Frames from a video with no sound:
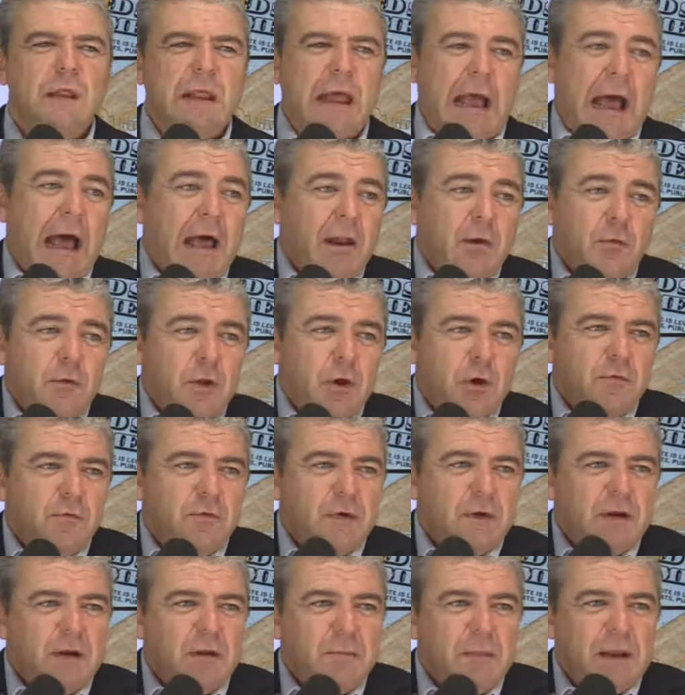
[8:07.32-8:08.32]
I don't know
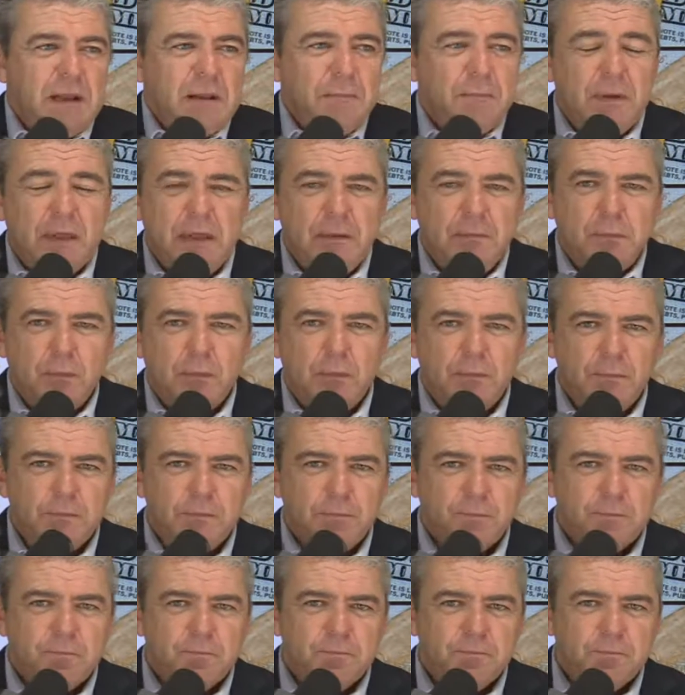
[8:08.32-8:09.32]
very many people
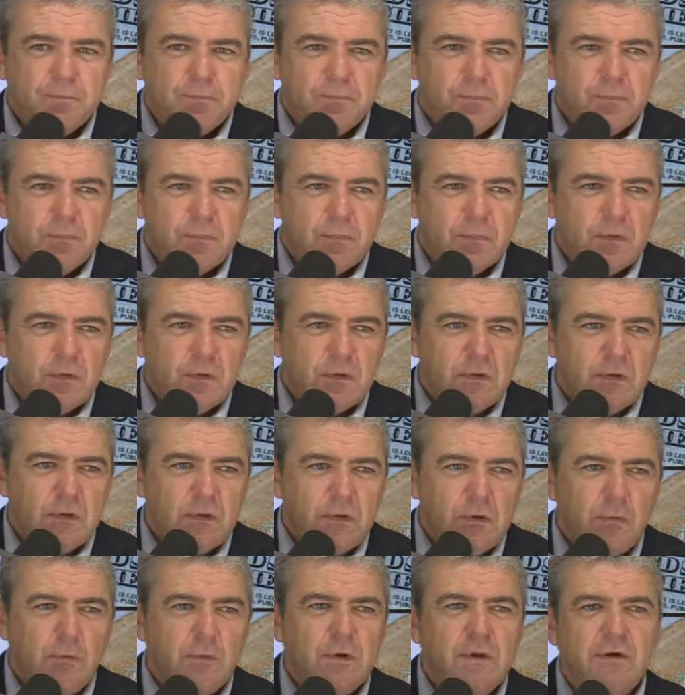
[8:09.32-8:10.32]

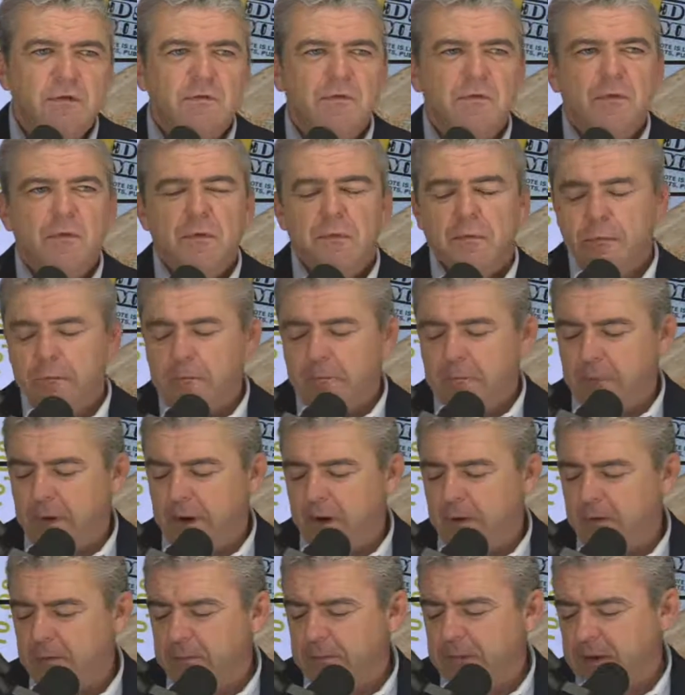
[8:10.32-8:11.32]
who would have
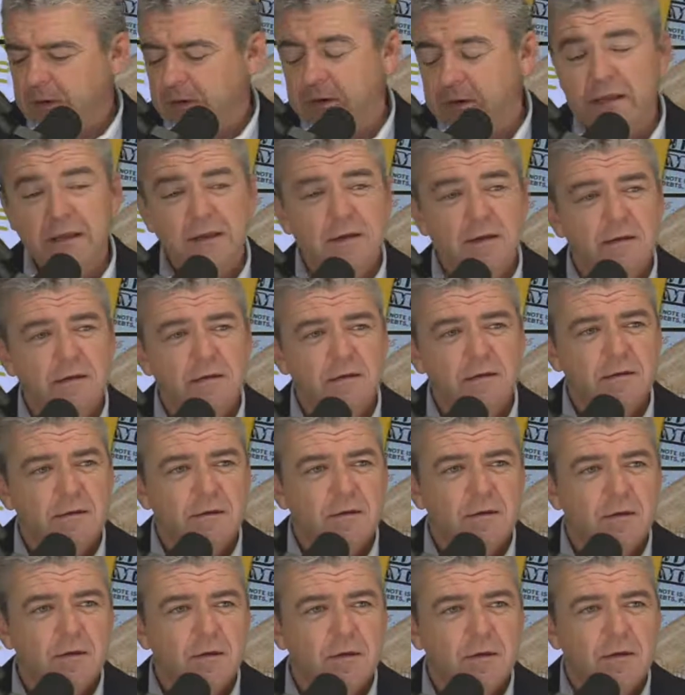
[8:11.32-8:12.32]
bought a building,
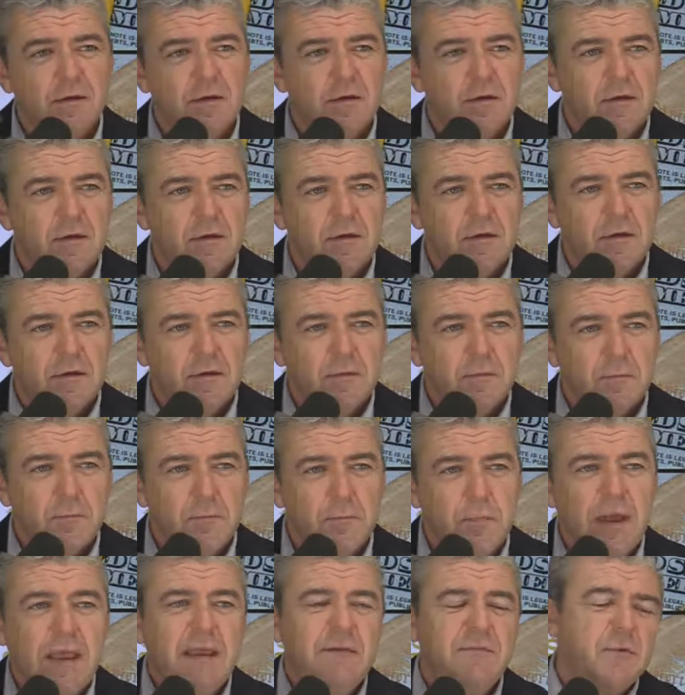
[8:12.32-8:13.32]

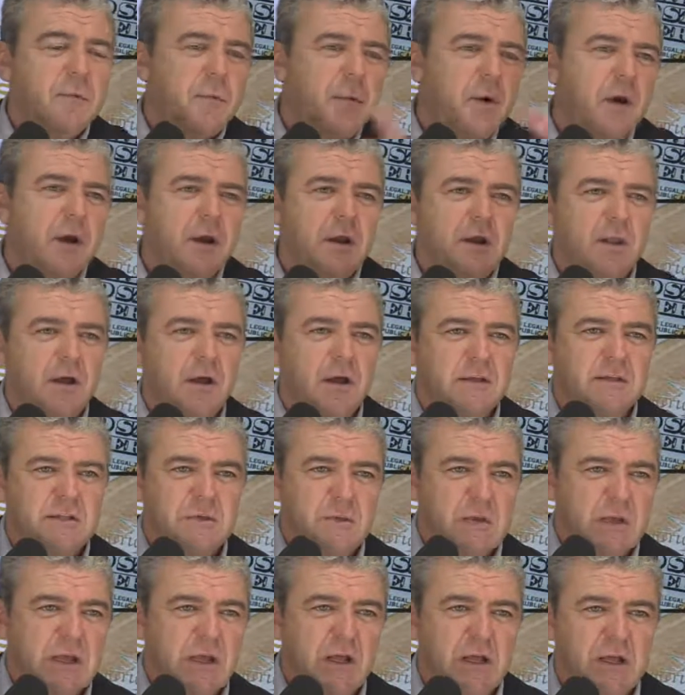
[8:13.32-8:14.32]
paved the parking lot
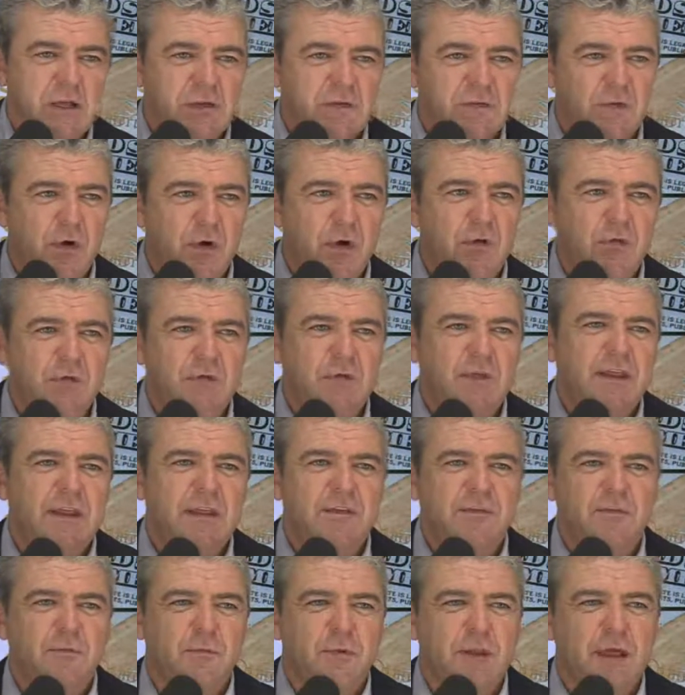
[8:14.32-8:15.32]
so all the
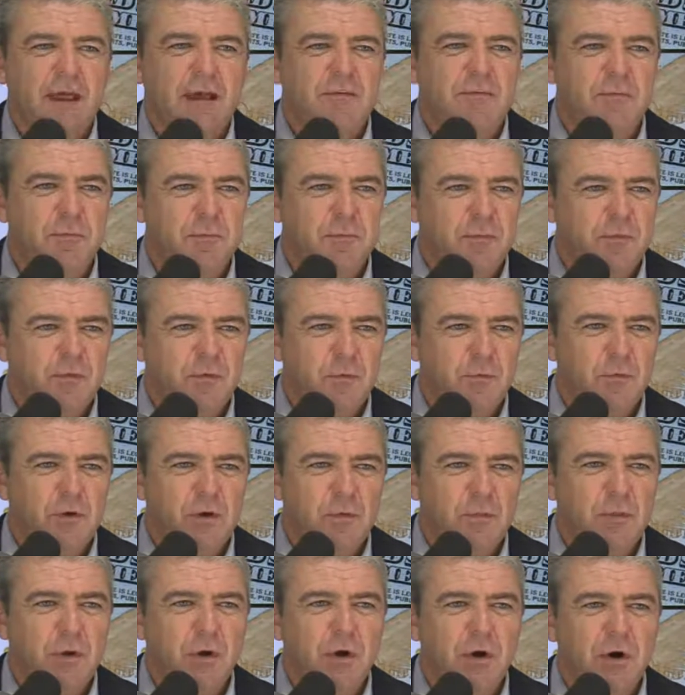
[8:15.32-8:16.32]
ninjas would have somewhere
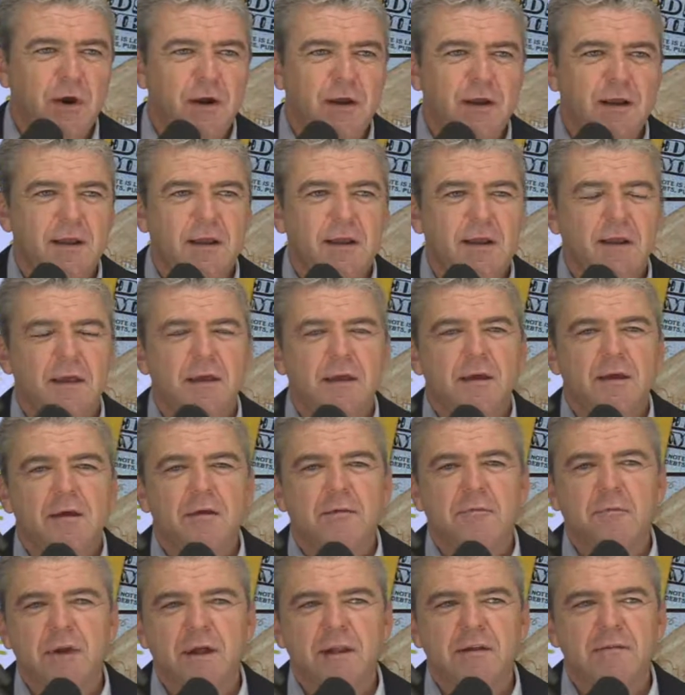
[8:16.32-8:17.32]
to park,
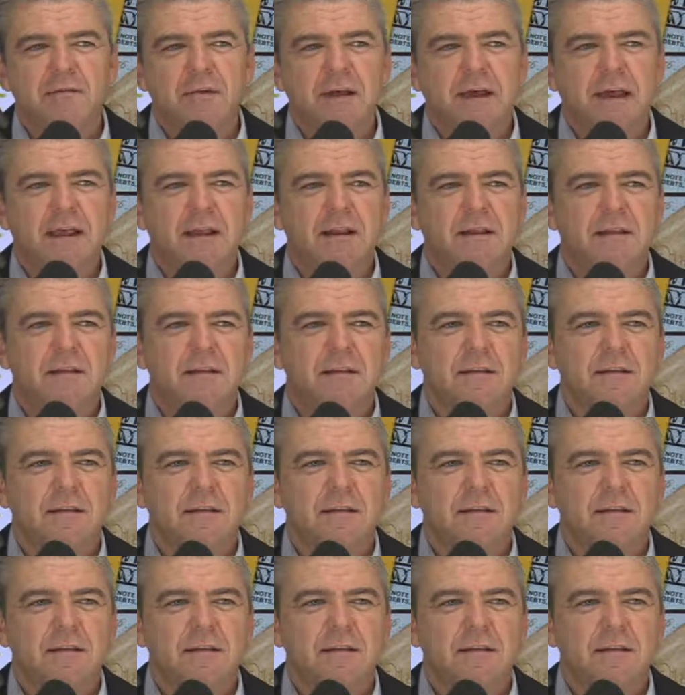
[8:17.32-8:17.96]
renovate,